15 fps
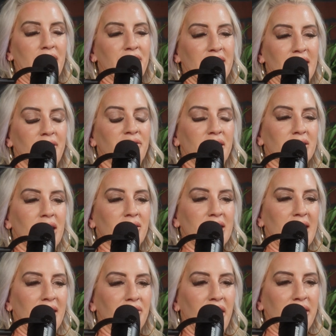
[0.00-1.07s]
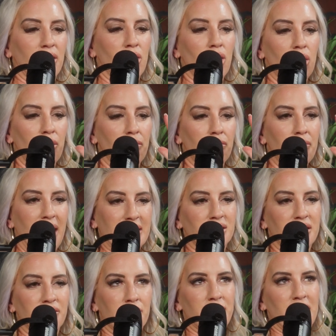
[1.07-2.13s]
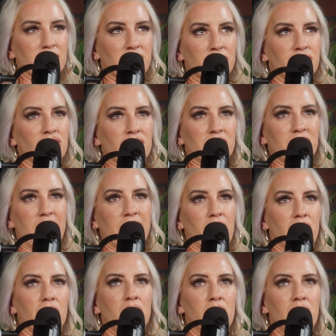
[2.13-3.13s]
And then I found out he had like massive amounts of just like,